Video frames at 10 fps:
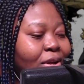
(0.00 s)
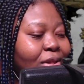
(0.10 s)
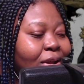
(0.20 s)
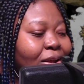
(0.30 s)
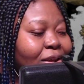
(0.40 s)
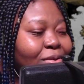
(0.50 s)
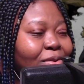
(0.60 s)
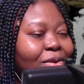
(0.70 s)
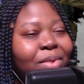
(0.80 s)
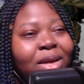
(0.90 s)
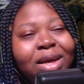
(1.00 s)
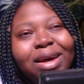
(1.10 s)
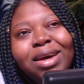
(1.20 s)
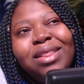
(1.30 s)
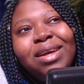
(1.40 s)
Then he killed him,
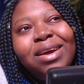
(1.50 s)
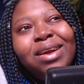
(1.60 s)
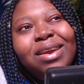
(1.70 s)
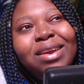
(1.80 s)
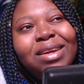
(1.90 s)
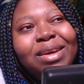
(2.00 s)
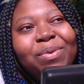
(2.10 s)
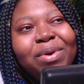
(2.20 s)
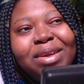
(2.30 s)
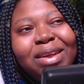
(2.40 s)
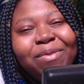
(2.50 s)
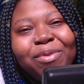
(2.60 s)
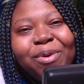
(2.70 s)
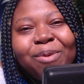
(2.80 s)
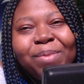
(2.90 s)
and then he went
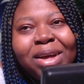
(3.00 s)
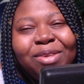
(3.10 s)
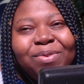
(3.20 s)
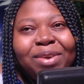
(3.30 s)
after All Might,